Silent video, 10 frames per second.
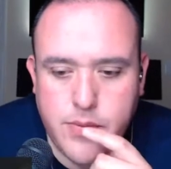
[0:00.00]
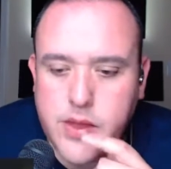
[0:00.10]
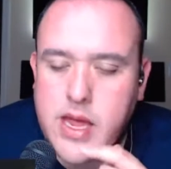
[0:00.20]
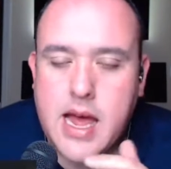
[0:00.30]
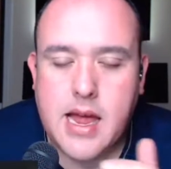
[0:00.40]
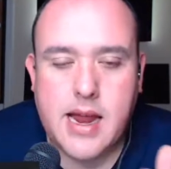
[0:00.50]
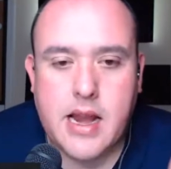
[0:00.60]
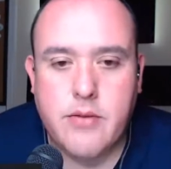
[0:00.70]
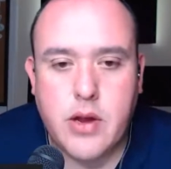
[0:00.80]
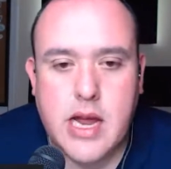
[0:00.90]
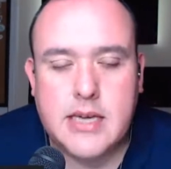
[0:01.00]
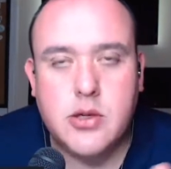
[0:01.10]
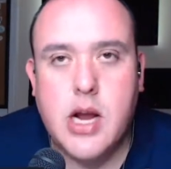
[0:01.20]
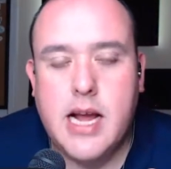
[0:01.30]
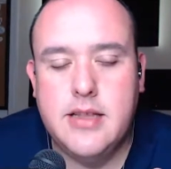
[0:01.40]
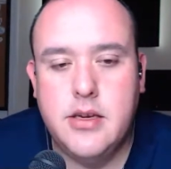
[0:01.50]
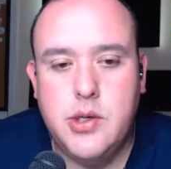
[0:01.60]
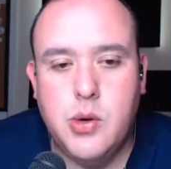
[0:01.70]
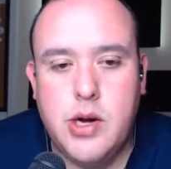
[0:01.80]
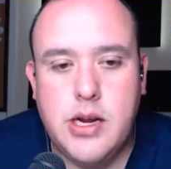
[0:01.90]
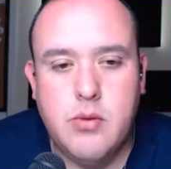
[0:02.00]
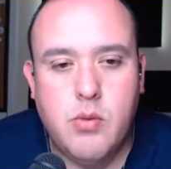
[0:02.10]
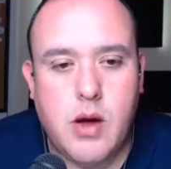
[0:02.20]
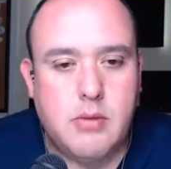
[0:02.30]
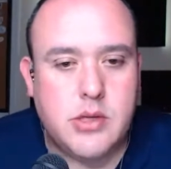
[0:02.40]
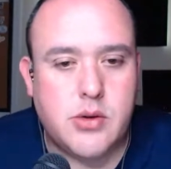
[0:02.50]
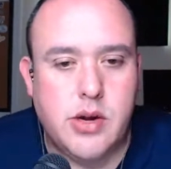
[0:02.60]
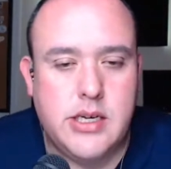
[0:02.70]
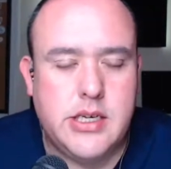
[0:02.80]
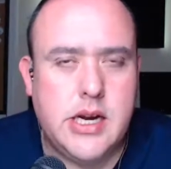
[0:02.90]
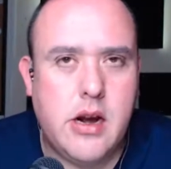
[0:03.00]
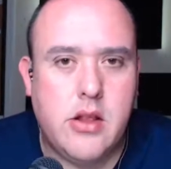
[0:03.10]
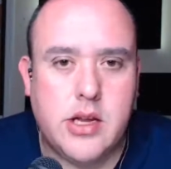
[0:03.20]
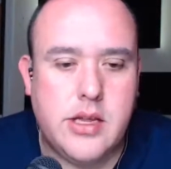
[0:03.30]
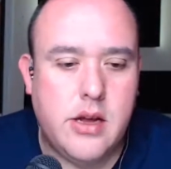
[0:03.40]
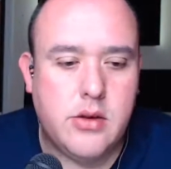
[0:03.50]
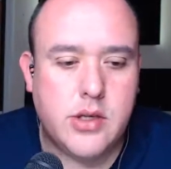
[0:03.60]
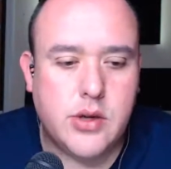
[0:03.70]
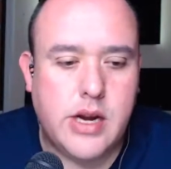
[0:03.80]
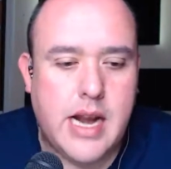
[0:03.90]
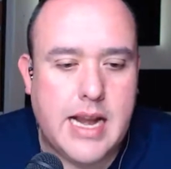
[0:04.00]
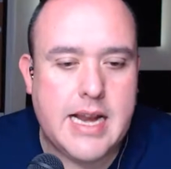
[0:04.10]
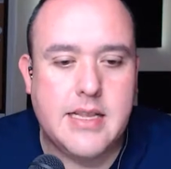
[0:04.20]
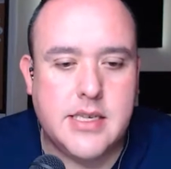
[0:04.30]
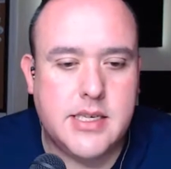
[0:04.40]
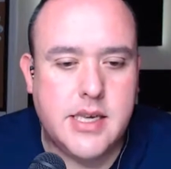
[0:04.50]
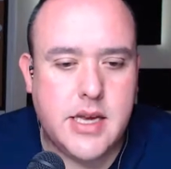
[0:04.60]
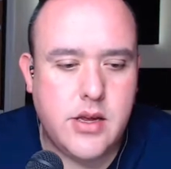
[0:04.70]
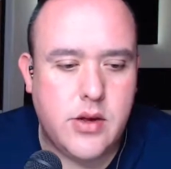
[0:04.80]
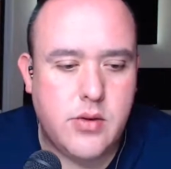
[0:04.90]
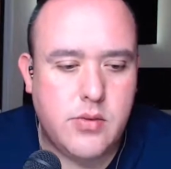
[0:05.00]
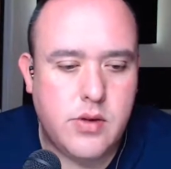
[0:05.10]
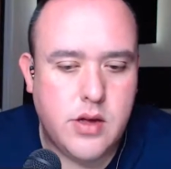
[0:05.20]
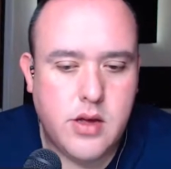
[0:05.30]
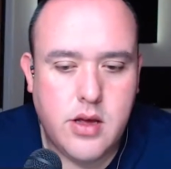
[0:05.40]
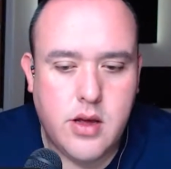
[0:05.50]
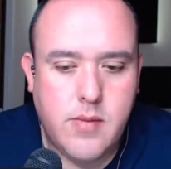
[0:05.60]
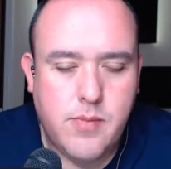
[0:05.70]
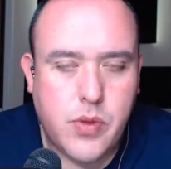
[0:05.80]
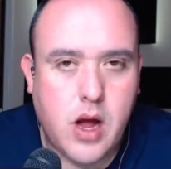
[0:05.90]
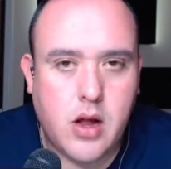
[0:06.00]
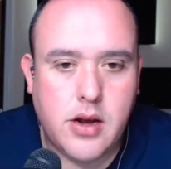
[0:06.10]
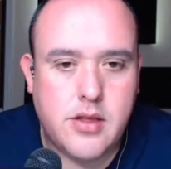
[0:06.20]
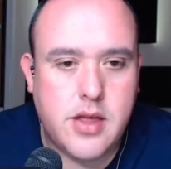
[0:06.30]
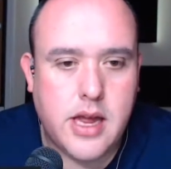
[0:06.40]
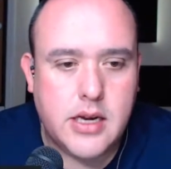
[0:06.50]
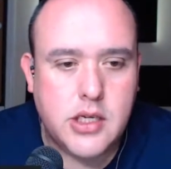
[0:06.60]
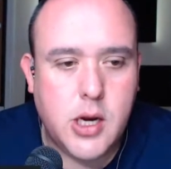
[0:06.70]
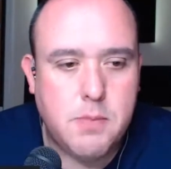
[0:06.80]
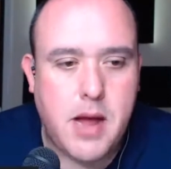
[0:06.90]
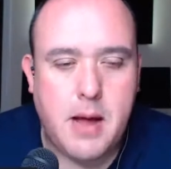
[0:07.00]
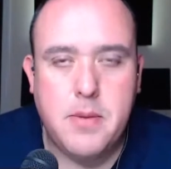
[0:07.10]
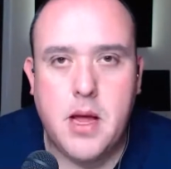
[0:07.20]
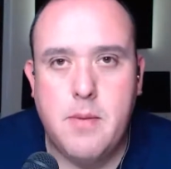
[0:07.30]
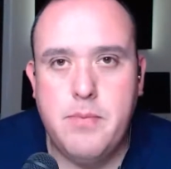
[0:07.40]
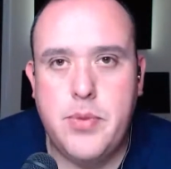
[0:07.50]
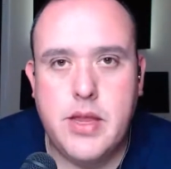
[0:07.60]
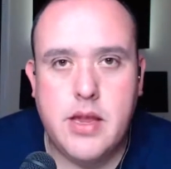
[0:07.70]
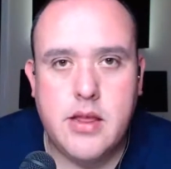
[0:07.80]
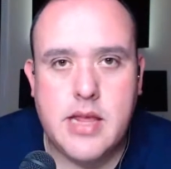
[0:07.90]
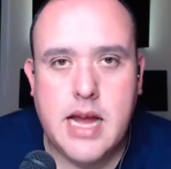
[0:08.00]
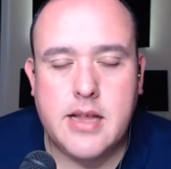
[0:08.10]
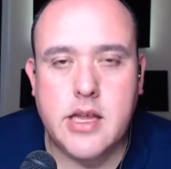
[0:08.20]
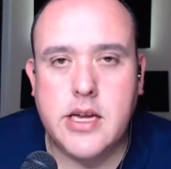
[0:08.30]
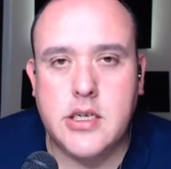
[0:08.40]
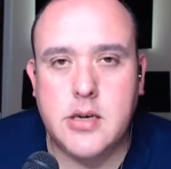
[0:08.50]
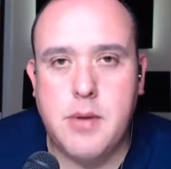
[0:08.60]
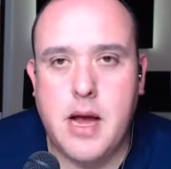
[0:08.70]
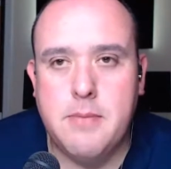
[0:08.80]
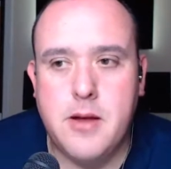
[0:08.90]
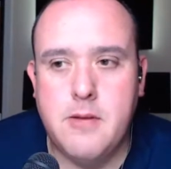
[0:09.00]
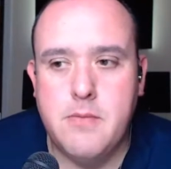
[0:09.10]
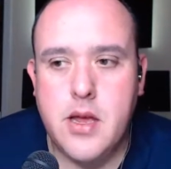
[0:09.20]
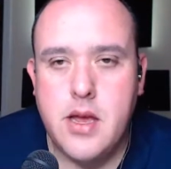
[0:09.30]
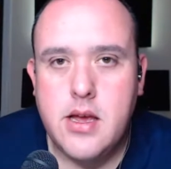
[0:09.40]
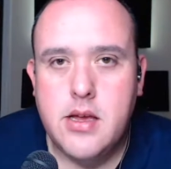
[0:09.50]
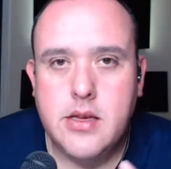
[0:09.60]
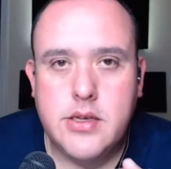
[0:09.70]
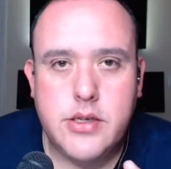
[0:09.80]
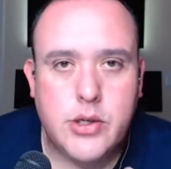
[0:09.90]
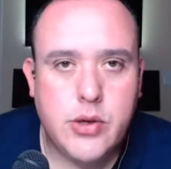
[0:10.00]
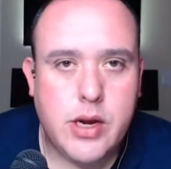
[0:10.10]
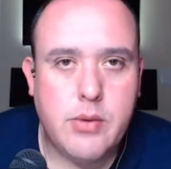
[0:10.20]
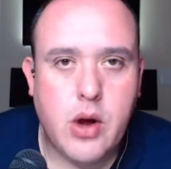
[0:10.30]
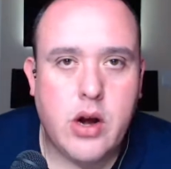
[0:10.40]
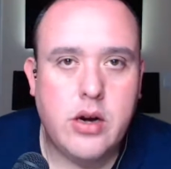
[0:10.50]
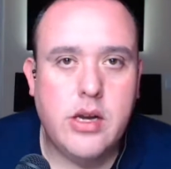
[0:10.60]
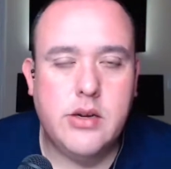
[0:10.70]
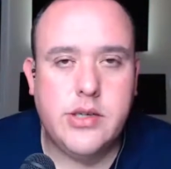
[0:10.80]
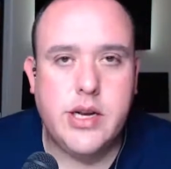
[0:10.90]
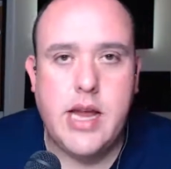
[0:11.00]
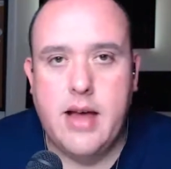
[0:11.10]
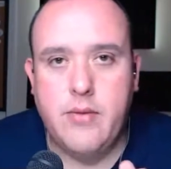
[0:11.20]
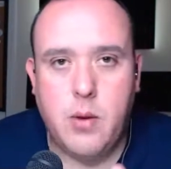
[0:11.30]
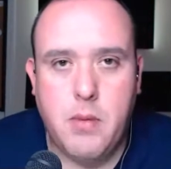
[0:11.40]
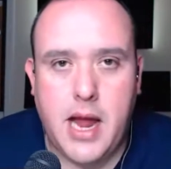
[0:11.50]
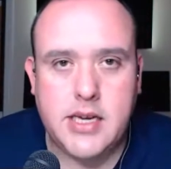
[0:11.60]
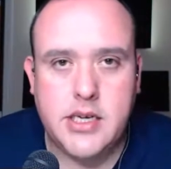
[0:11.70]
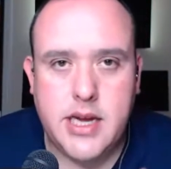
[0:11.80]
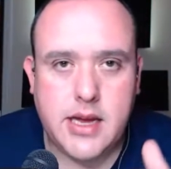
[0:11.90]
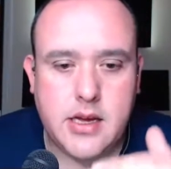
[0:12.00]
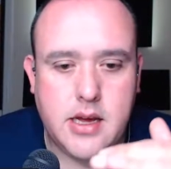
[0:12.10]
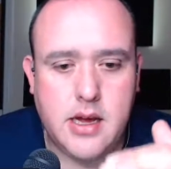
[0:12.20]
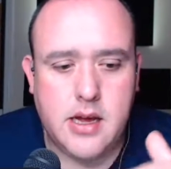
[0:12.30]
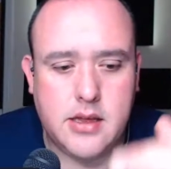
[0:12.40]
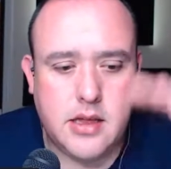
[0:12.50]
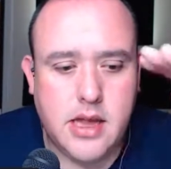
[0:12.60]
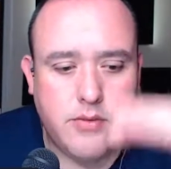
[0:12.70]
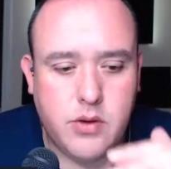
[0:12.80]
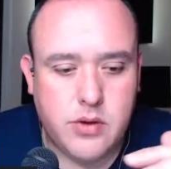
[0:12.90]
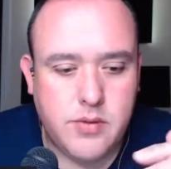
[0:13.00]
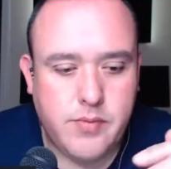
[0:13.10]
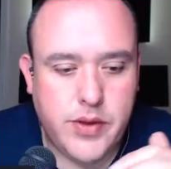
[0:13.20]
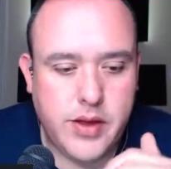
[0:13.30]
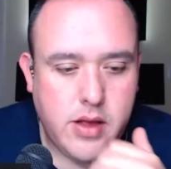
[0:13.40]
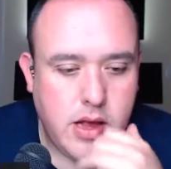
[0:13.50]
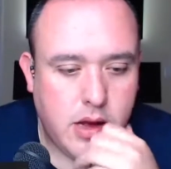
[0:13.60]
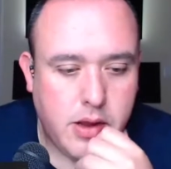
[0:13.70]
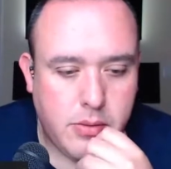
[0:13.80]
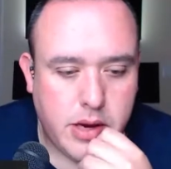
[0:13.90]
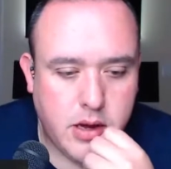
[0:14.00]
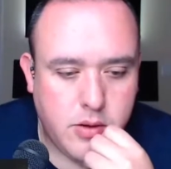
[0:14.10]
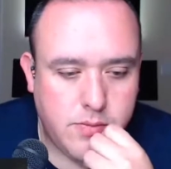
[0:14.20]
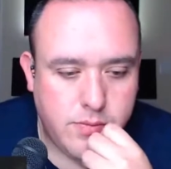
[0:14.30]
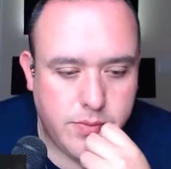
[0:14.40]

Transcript: Yeah, and if you guys tried to join while I was screen sharing, looking at the other screen, I didn't see you on the thing. It should pop up. That link should pop up. StreamYard, you should have a mic check uh, level. Oh, there we go.